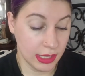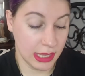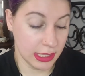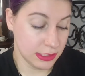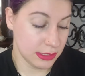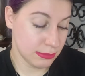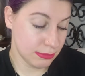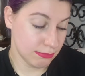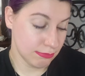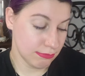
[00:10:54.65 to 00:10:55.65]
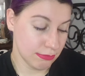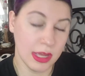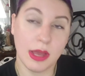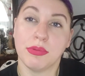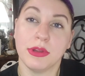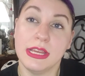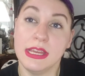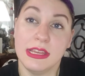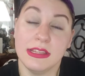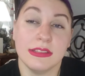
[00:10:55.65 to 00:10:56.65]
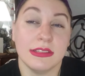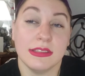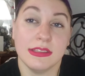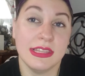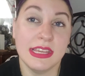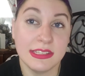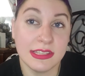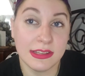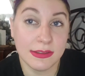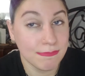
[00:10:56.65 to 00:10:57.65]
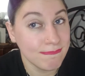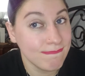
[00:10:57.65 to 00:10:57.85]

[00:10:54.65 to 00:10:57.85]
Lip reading: It's a pretty decent